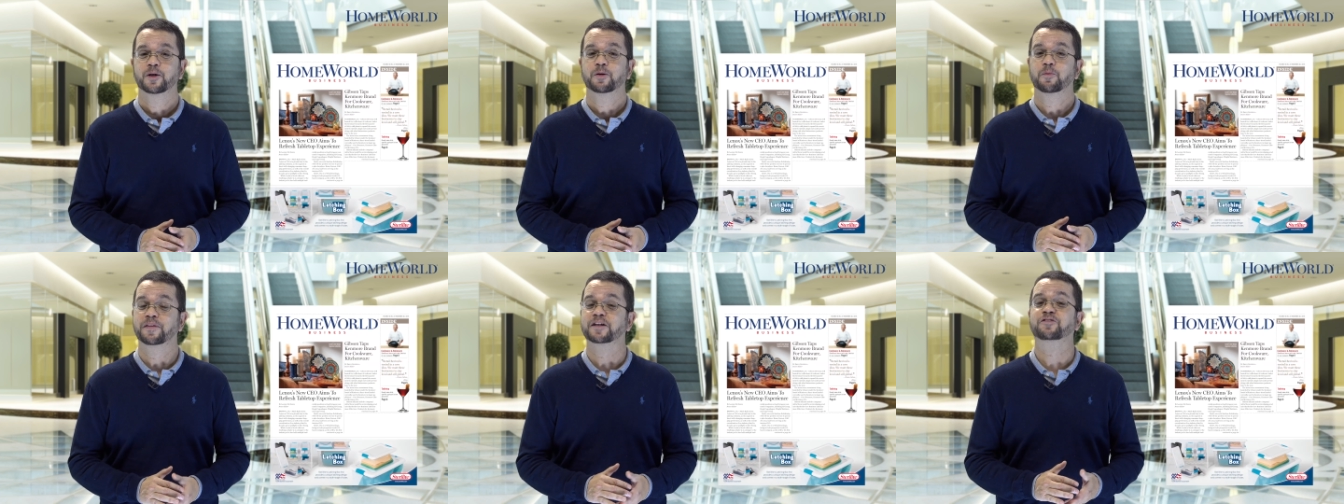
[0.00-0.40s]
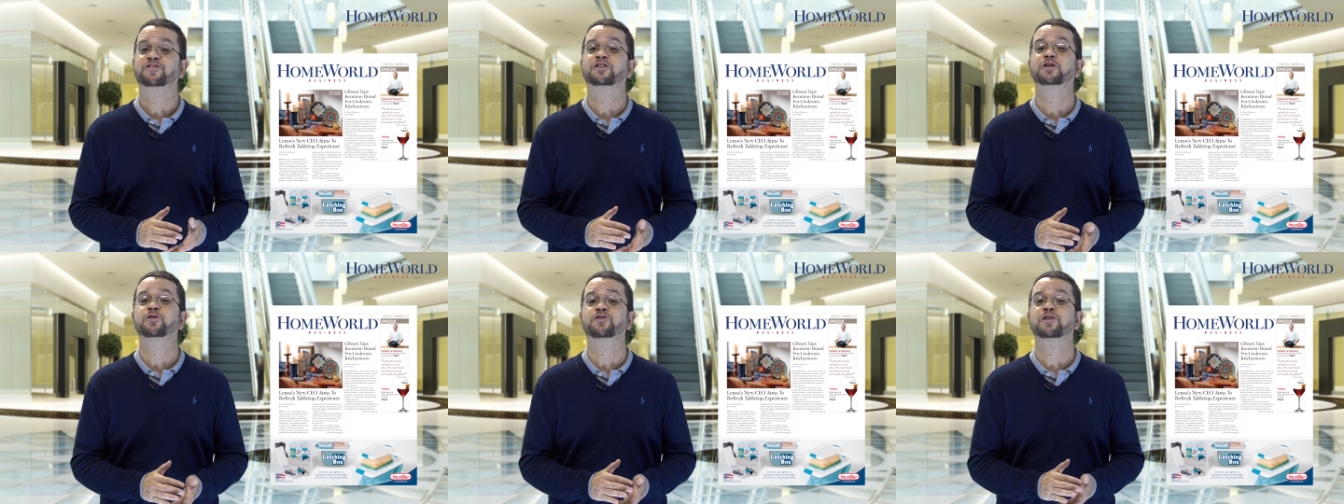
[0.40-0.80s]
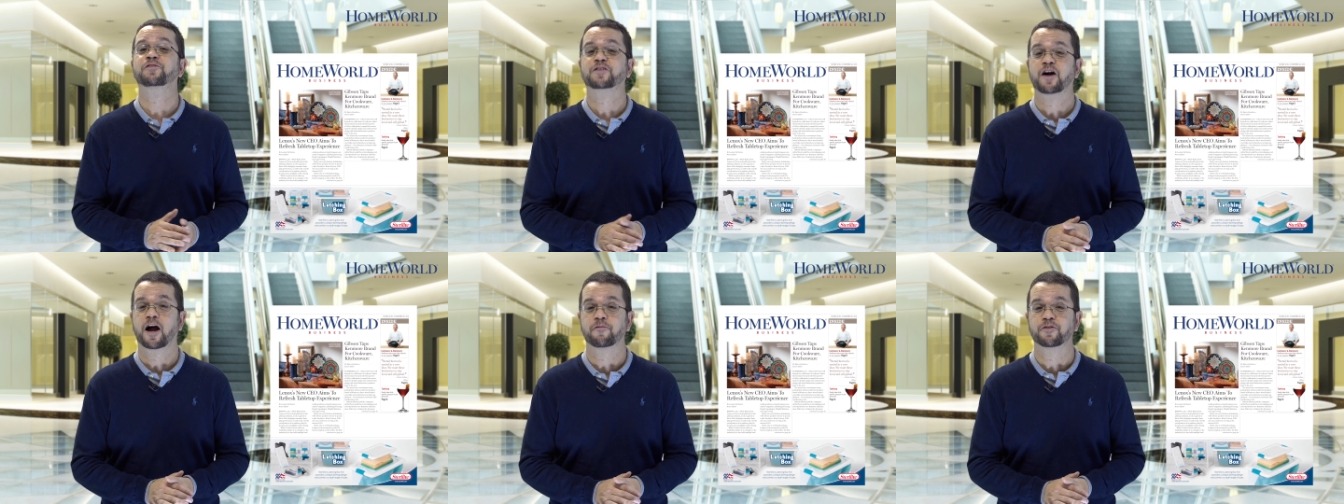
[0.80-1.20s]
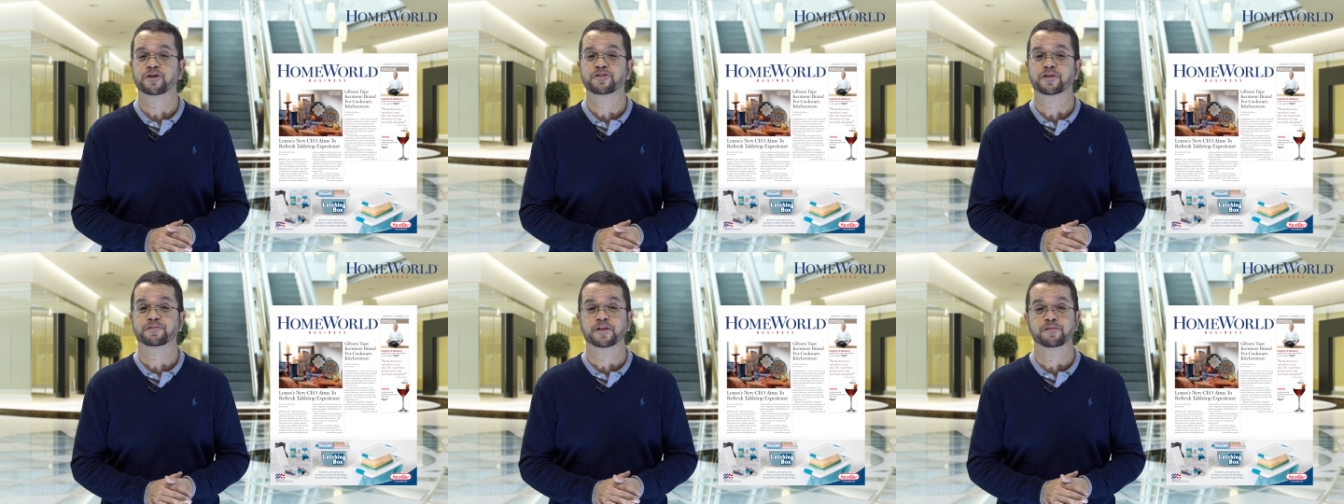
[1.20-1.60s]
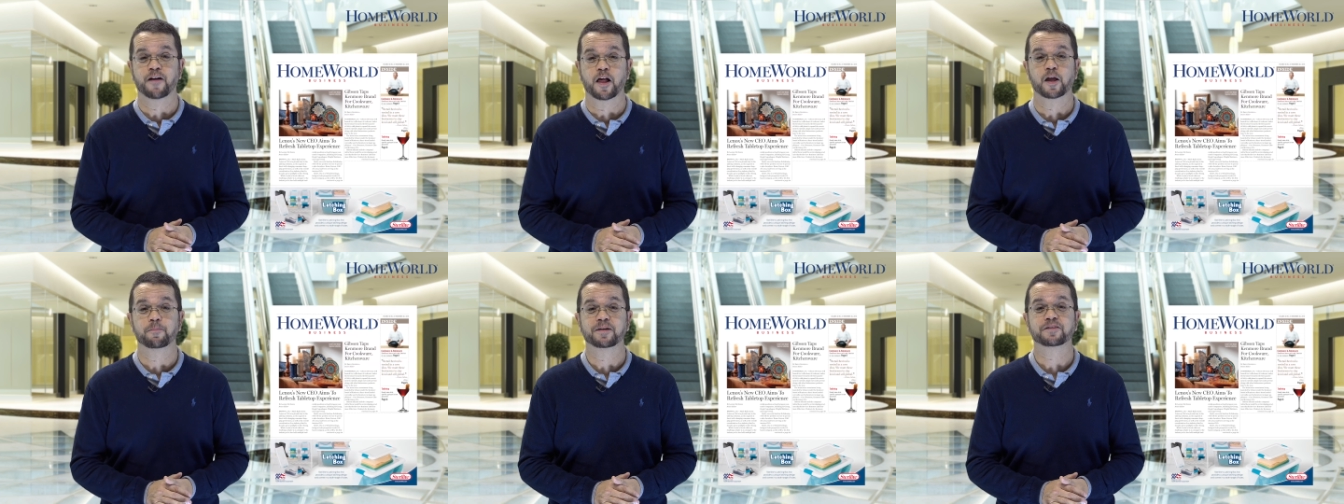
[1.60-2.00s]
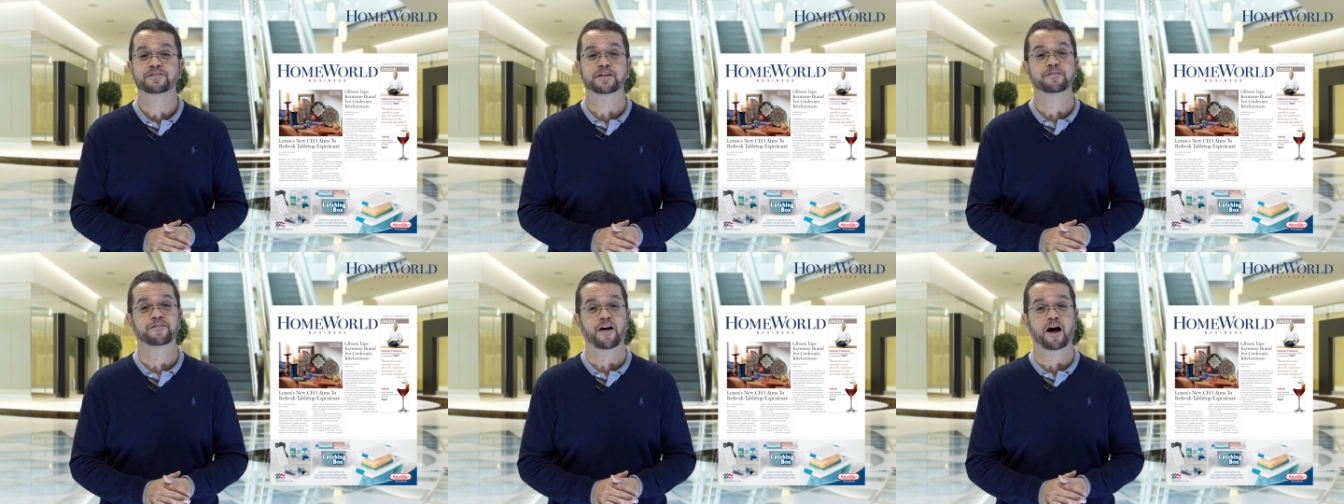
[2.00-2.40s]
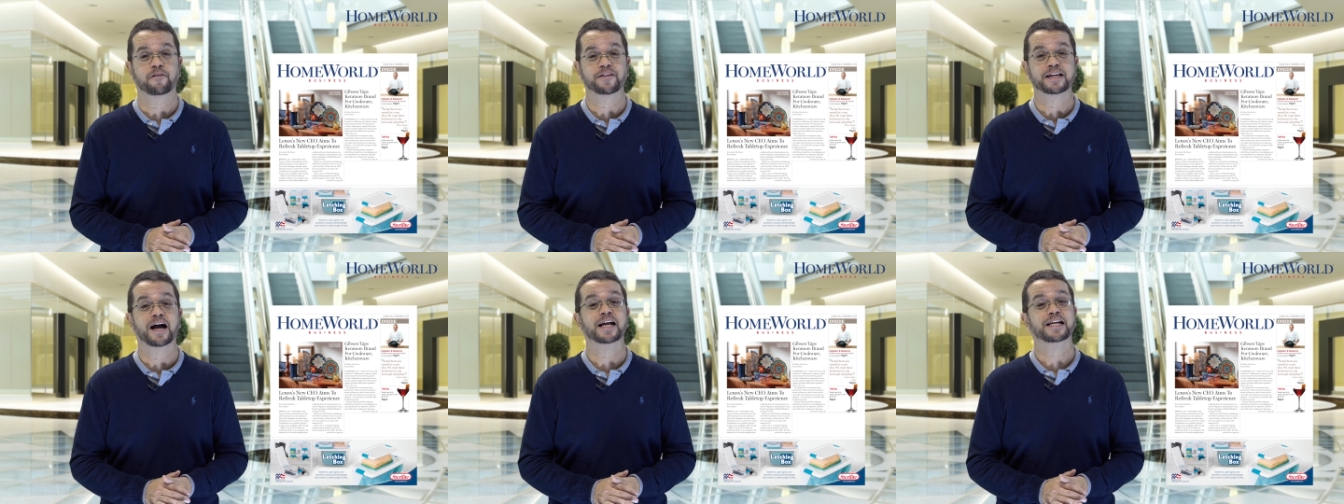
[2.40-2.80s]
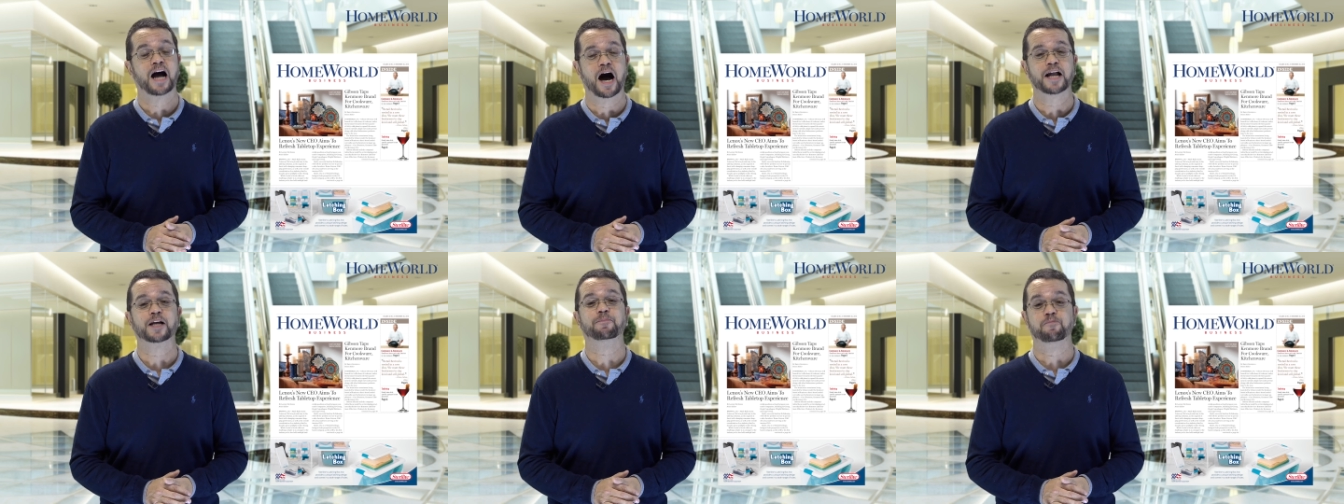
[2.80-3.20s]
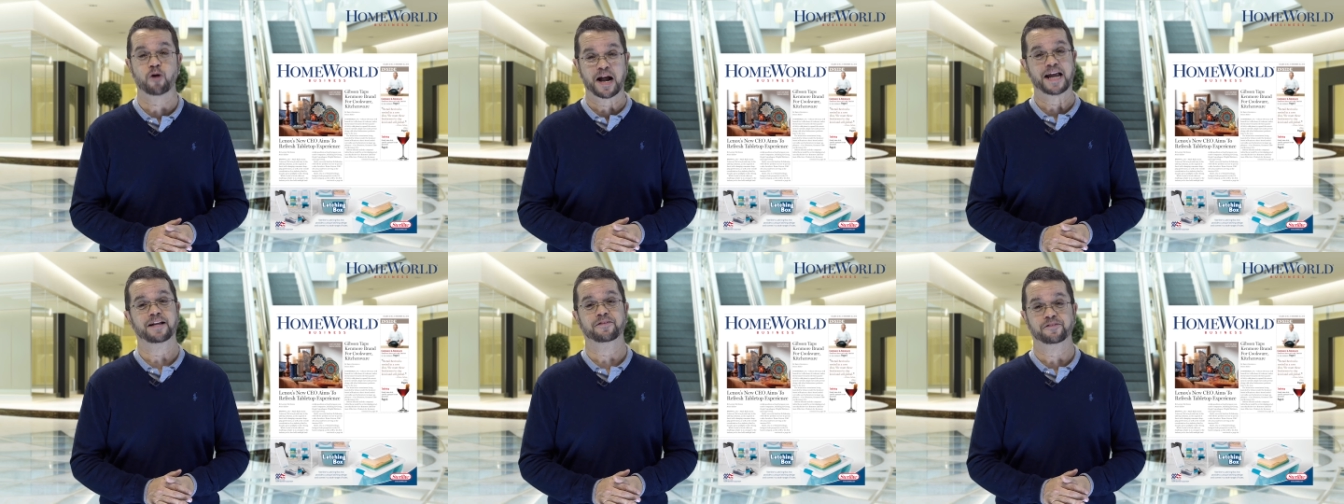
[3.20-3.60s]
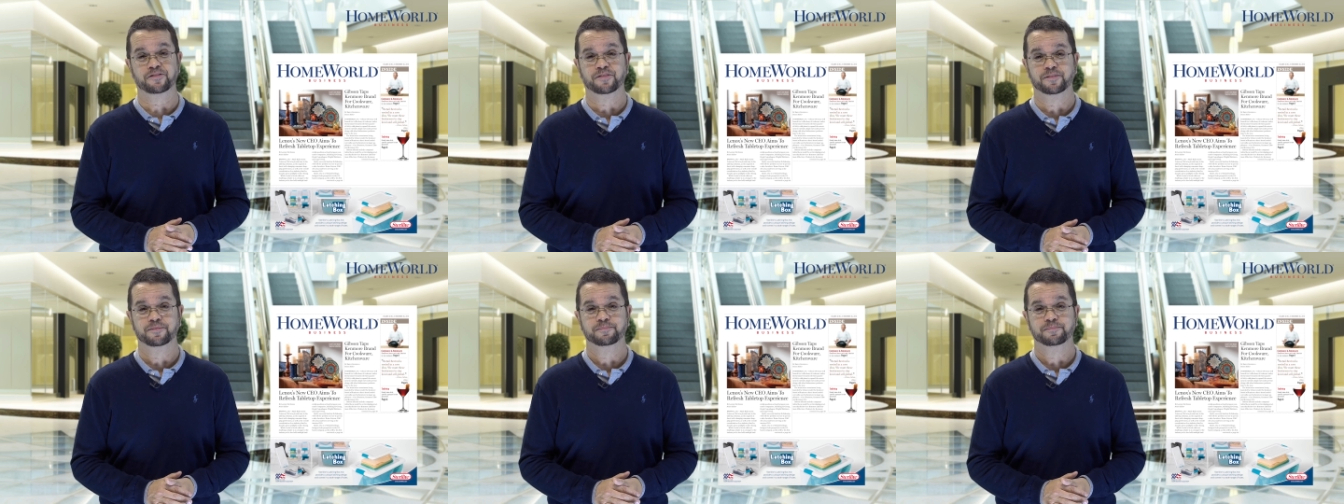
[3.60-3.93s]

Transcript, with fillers: with exclusive coverage of developments involving iconic brands.